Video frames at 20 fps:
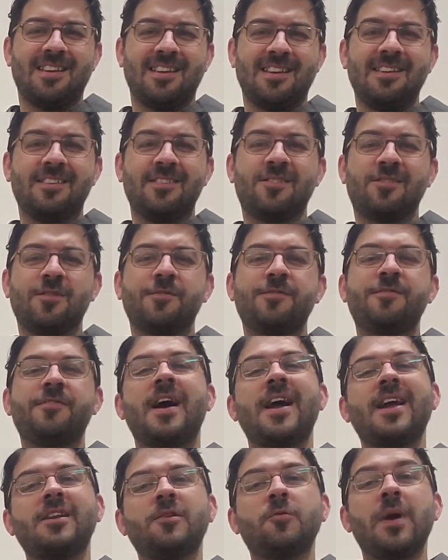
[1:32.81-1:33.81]
is to
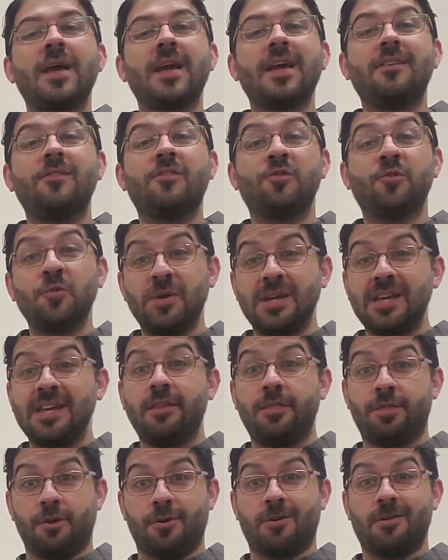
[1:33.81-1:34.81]
find ways to
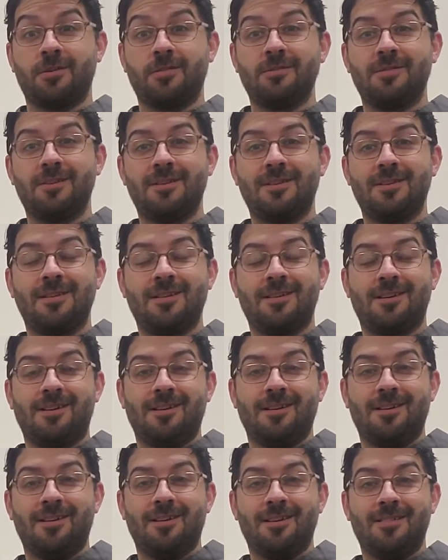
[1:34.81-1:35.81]
either
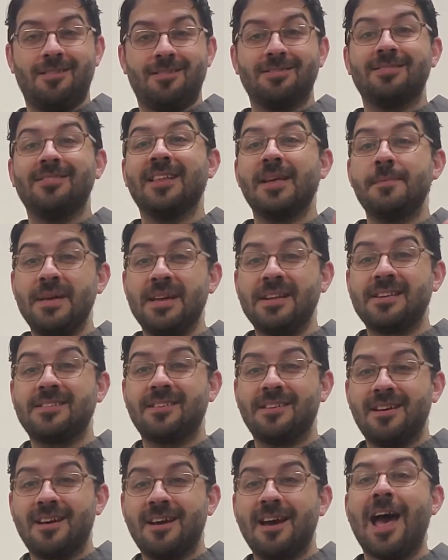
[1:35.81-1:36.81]
limit
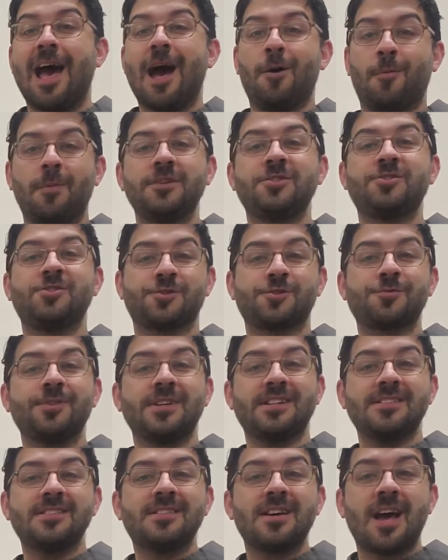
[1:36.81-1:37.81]
how much
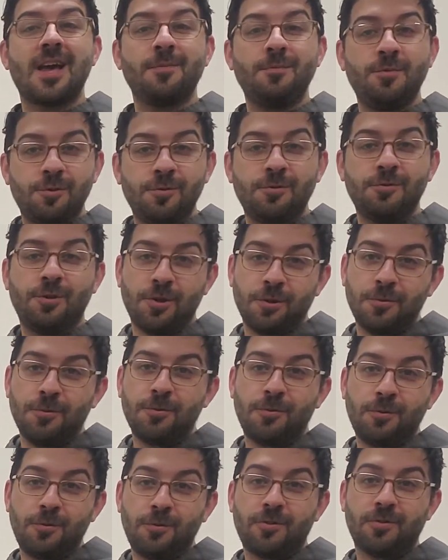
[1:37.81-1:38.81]
screen time you
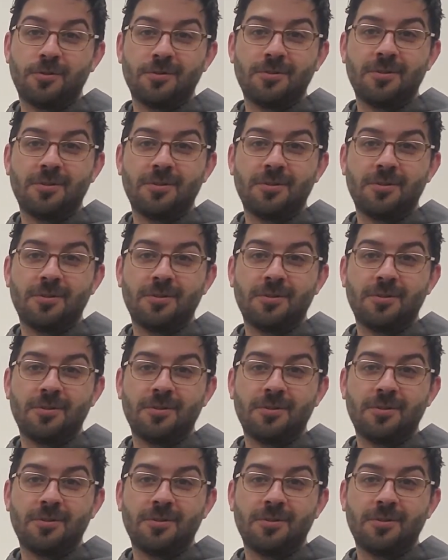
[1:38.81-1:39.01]
use,